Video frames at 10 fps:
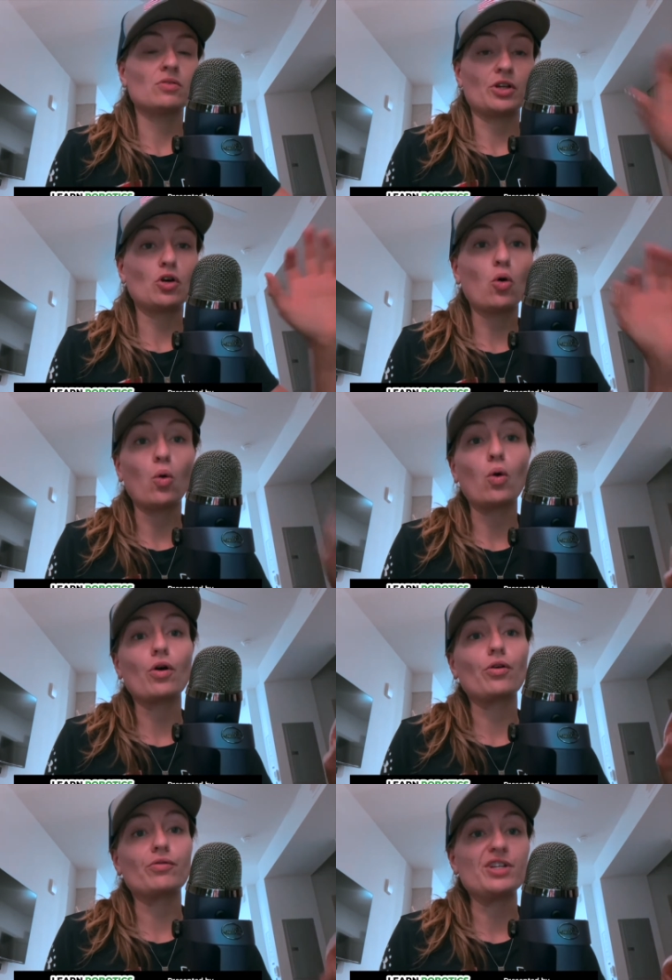like
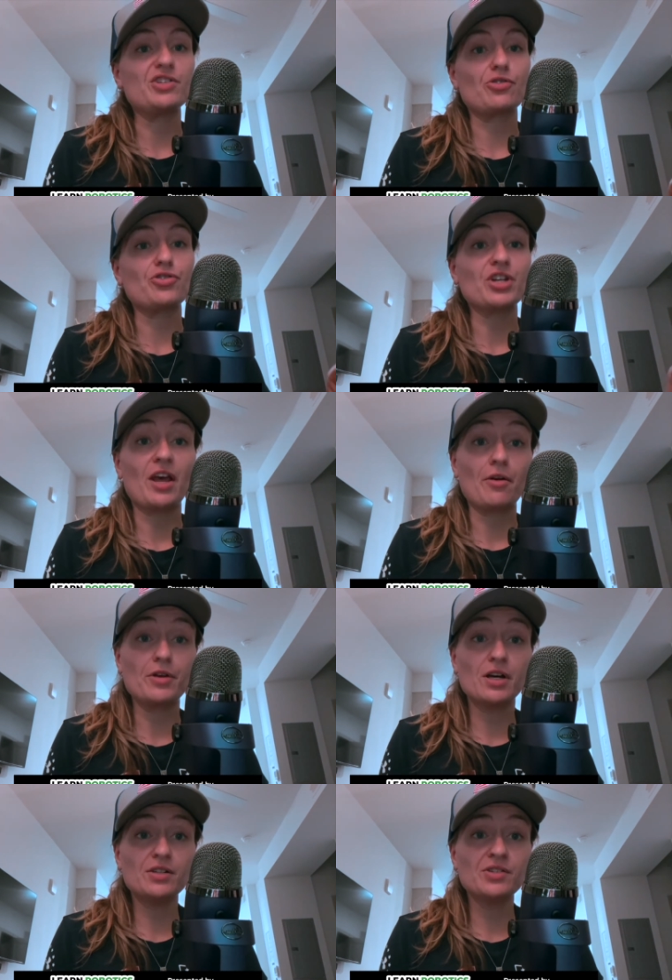core research
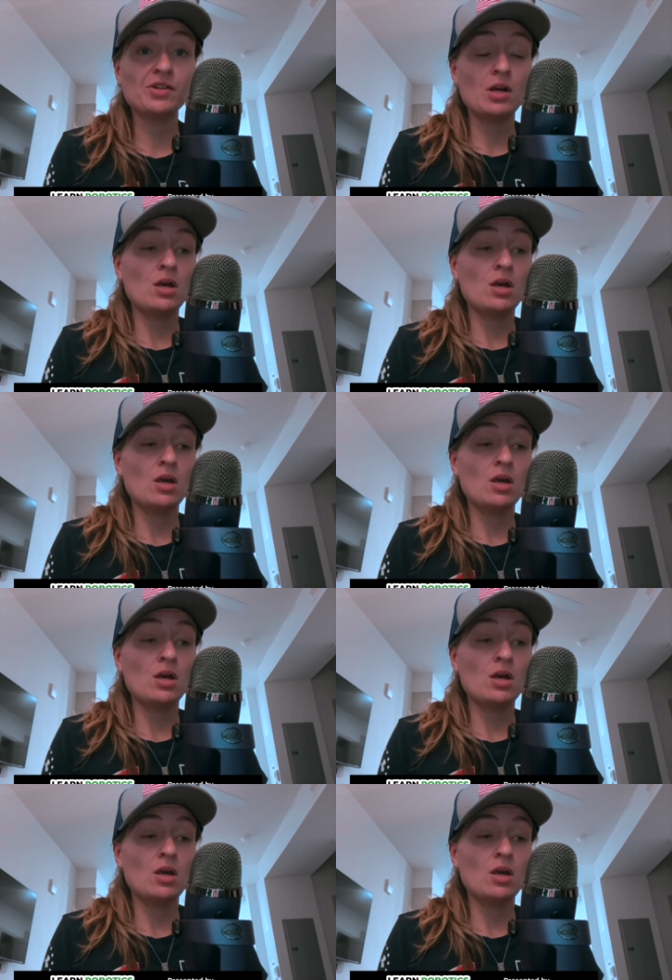areas